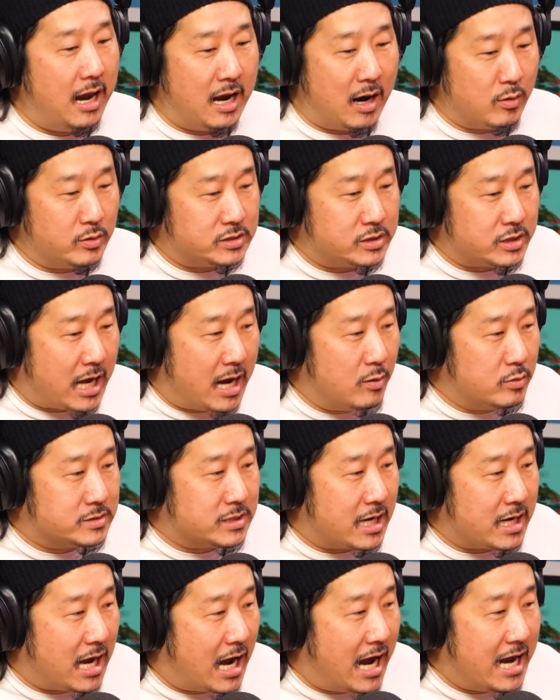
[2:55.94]
And I was
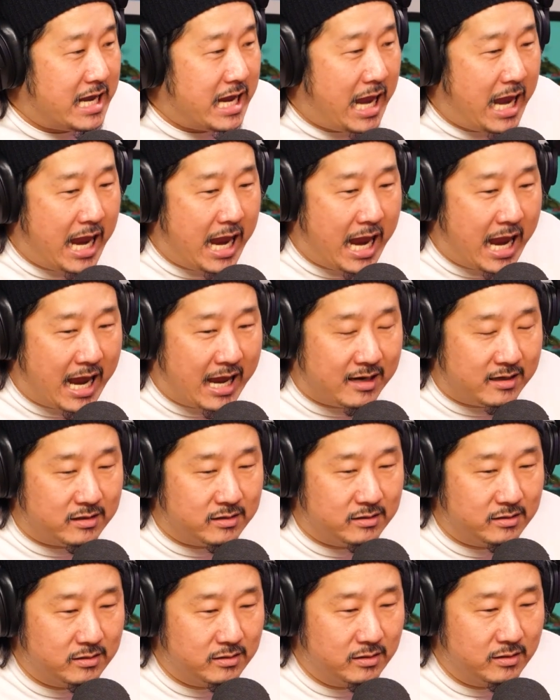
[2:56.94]
like, I can't
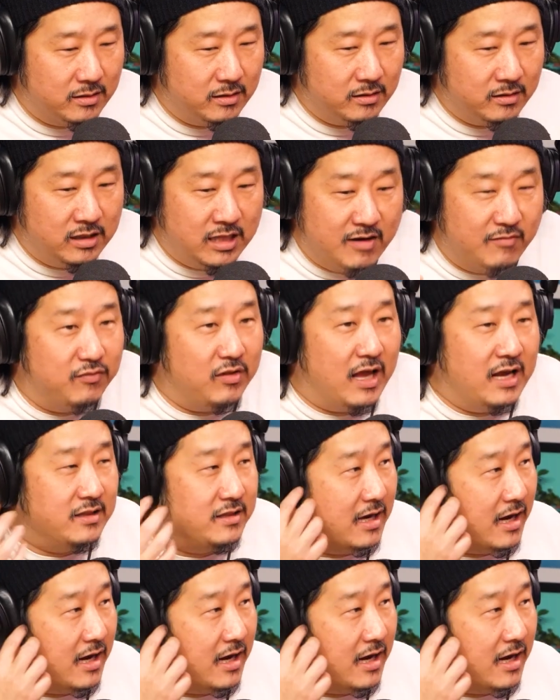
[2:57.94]
live like